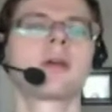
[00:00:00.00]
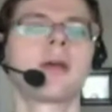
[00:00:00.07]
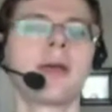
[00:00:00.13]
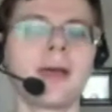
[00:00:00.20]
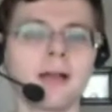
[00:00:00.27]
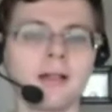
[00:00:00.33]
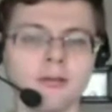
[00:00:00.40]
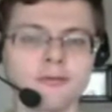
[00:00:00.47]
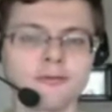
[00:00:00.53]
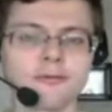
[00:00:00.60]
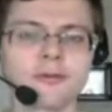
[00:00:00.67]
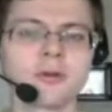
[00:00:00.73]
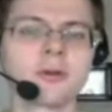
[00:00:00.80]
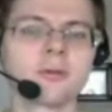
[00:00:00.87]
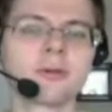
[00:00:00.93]
health,
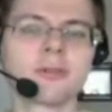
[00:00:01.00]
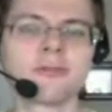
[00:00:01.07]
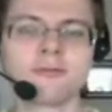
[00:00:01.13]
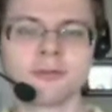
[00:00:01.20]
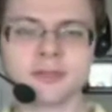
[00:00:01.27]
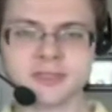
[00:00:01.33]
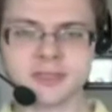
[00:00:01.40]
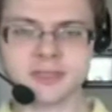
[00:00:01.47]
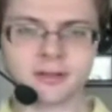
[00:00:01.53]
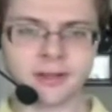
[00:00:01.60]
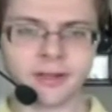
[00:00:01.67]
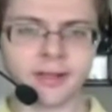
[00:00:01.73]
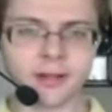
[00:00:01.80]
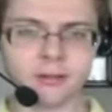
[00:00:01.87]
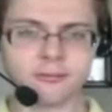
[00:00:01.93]
with physical
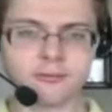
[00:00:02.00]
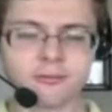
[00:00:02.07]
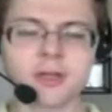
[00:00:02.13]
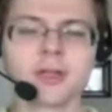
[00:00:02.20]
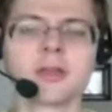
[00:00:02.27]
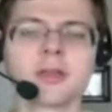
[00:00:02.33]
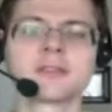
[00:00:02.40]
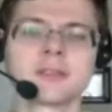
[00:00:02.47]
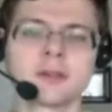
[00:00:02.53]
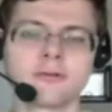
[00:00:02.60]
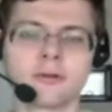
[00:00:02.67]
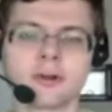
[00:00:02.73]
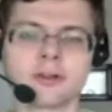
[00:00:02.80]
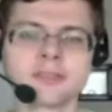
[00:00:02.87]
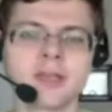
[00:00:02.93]
health. So
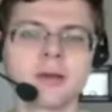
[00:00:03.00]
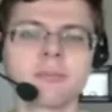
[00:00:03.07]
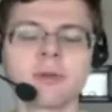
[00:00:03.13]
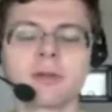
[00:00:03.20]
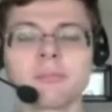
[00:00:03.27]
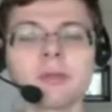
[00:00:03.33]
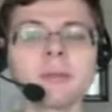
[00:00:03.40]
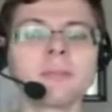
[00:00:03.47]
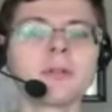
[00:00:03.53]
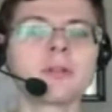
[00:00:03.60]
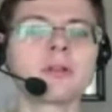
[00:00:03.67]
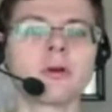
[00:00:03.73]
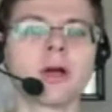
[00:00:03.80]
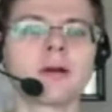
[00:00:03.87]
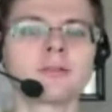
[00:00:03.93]
for example,
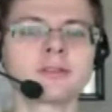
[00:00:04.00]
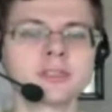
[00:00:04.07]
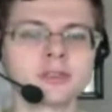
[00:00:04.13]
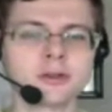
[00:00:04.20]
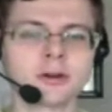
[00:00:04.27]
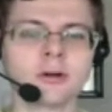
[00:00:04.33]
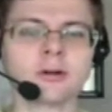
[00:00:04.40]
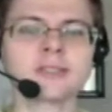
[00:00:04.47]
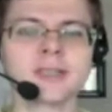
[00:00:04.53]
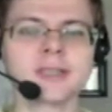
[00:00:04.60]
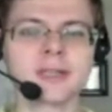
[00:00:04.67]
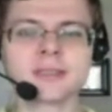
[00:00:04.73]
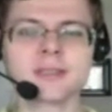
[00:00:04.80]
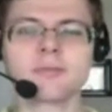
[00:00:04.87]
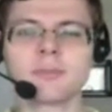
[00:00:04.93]
people who have a strong
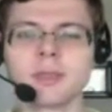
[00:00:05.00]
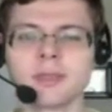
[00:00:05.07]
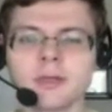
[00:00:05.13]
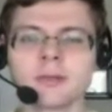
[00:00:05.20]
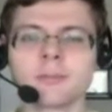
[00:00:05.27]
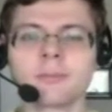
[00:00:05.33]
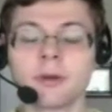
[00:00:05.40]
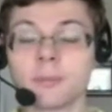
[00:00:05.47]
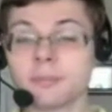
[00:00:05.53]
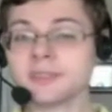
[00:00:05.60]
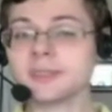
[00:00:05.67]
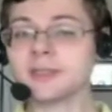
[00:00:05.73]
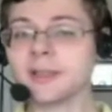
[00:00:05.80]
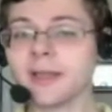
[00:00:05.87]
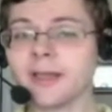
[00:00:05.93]
sense of meaning and
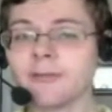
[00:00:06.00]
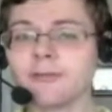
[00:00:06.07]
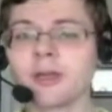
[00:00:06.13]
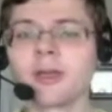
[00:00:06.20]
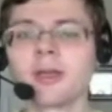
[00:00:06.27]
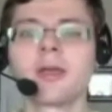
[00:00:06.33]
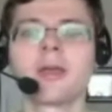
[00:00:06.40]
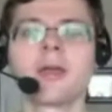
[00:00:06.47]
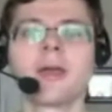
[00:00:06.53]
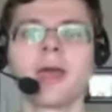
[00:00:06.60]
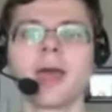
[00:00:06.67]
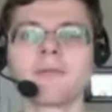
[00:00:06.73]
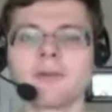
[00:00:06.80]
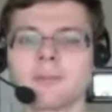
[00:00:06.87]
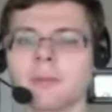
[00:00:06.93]
purpose in life
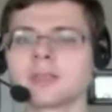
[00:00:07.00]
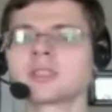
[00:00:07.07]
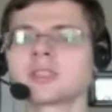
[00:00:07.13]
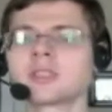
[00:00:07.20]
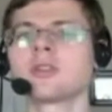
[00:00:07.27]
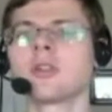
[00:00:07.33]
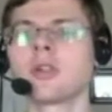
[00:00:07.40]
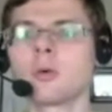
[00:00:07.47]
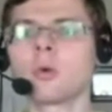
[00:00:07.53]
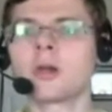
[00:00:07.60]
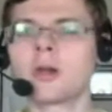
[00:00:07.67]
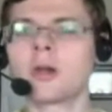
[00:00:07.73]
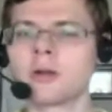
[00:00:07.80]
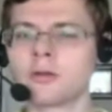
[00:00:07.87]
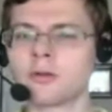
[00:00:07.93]
have a much
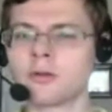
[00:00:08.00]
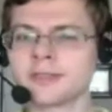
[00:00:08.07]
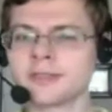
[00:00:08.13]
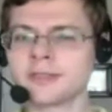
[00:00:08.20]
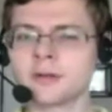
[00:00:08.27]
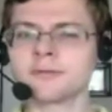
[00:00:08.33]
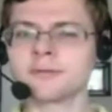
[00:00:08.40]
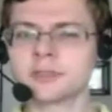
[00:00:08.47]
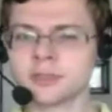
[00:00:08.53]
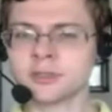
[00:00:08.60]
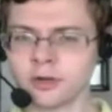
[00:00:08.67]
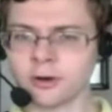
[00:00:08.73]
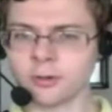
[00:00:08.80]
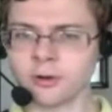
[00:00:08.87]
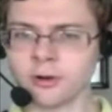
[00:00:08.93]
lower risk of
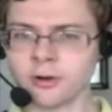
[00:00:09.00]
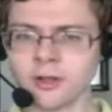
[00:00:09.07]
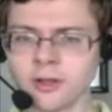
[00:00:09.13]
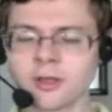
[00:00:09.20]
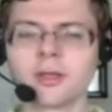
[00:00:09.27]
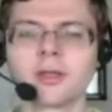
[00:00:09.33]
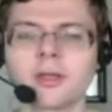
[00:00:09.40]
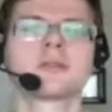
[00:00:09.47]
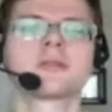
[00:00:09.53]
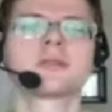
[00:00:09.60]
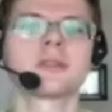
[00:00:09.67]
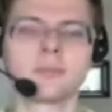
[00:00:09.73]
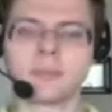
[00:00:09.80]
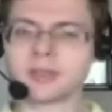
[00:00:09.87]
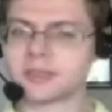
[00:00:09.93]
stroke.
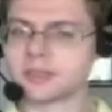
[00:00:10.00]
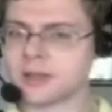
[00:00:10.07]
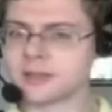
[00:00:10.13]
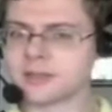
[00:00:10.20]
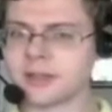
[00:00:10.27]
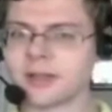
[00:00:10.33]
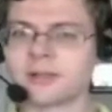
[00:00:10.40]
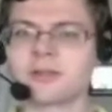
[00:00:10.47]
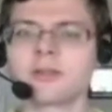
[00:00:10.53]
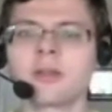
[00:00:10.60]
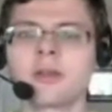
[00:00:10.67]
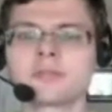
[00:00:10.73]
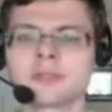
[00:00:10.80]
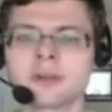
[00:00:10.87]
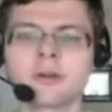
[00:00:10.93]
So much less likely to
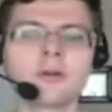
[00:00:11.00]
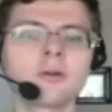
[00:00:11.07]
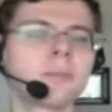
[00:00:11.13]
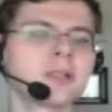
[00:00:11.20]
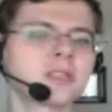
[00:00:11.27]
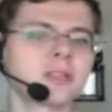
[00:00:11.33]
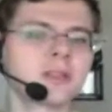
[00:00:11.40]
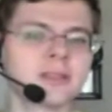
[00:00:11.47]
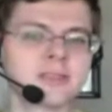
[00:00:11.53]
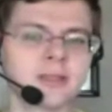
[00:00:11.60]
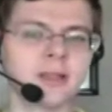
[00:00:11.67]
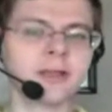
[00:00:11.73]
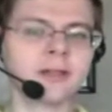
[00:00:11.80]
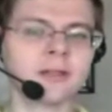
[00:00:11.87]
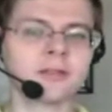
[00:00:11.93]
have stroke, much less
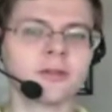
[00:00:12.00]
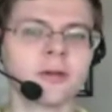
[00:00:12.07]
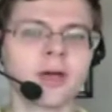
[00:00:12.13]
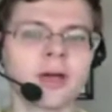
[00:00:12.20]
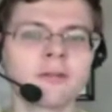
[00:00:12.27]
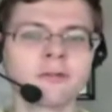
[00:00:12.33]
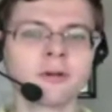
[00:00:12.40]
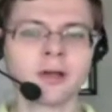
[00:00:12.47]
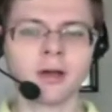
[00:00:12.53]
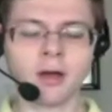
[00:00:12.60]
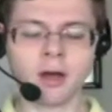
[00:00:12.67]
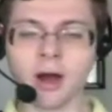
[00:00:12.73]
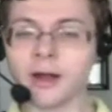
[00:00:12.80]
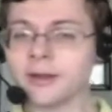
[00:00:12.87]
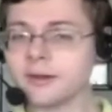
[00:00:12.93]
likely to have
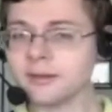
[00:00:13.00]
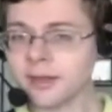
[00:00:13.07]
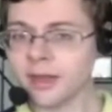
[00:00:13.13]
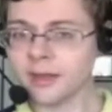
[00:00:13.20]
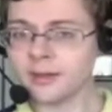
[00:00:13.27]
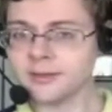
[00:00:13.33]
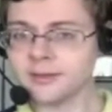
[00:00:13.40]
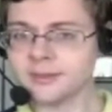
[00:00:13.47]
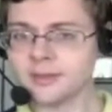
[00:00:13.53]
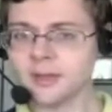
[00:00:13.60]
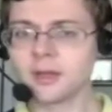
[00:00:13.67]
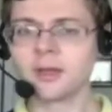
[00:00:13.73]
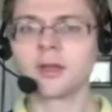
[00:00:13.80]
heart attacks,